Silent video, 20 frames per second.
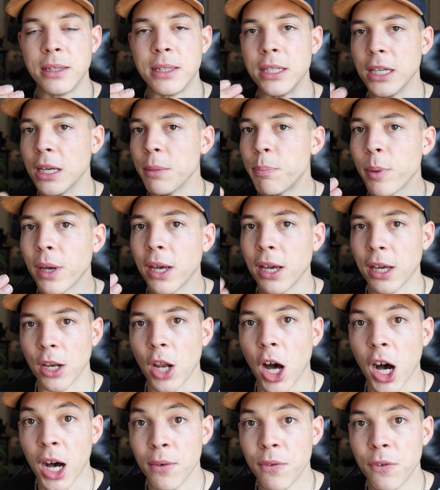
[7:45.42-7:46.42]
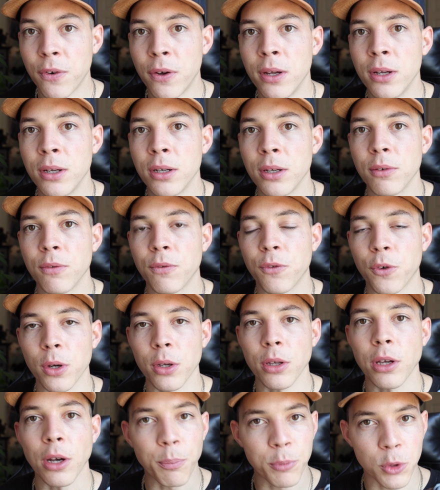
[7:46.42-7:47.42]
deep enough for
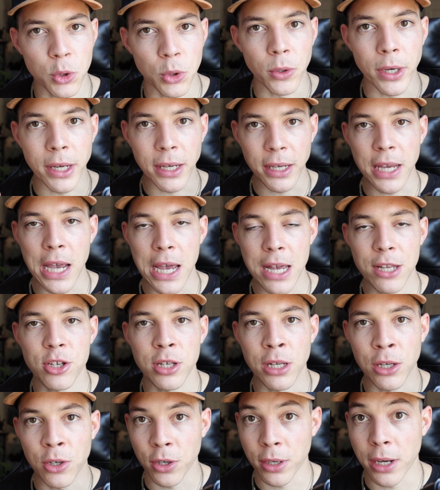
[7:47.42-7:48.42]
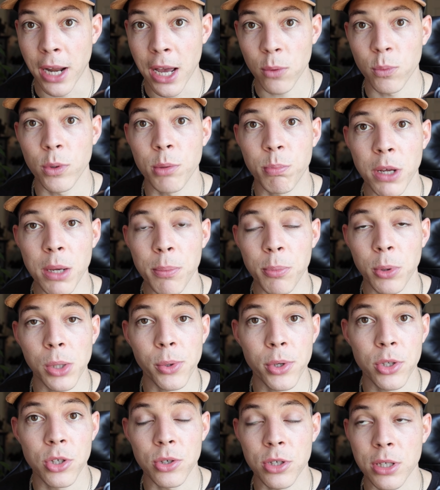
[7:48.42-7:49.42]
it to engage and connect with people. It
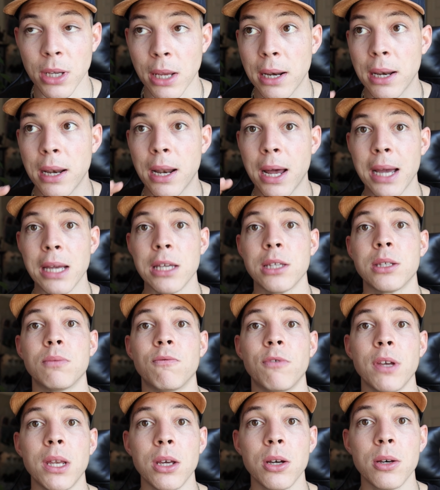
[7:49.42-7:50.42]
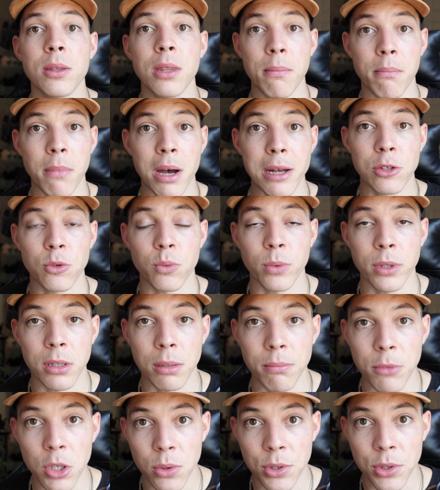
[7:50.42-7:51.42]
was just a nice video that matched with
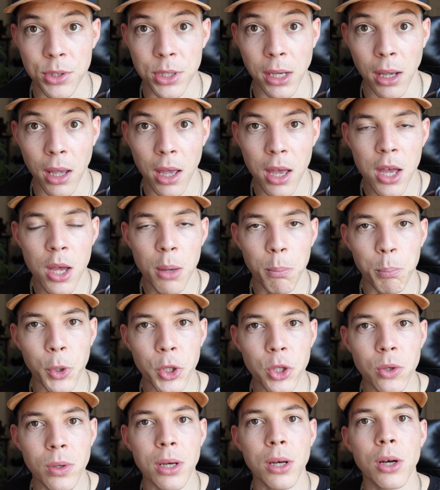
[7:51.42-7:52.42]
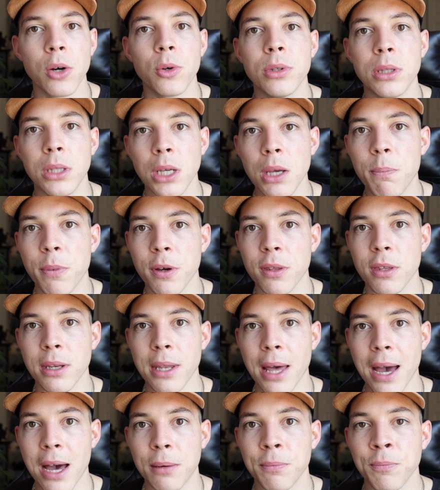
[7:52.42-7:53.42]
the music. But you can go deeper than
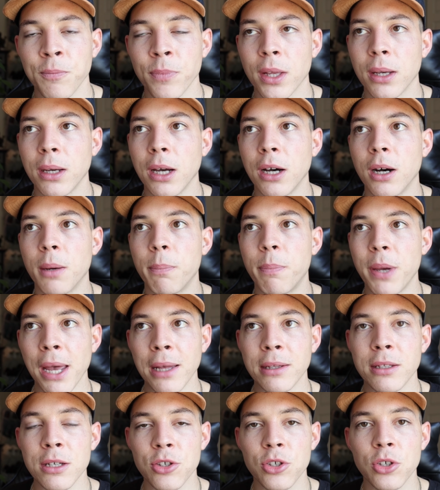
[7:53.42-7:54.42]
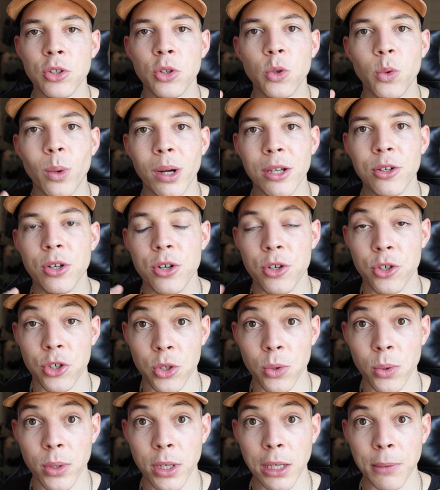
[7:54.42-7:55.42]
that. Pay attention to what you're
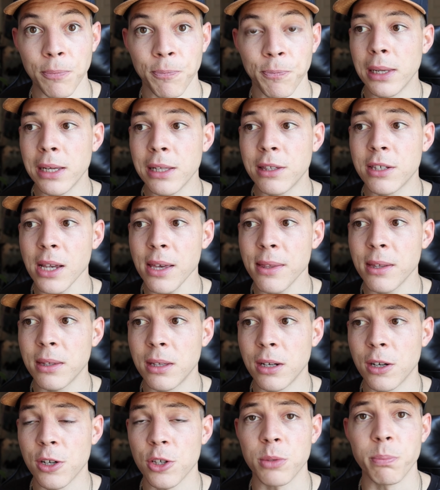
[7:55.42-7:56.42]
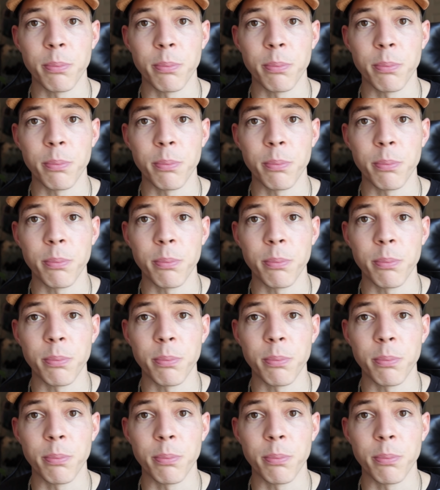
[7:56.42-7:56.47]
shooting. Let's say that there's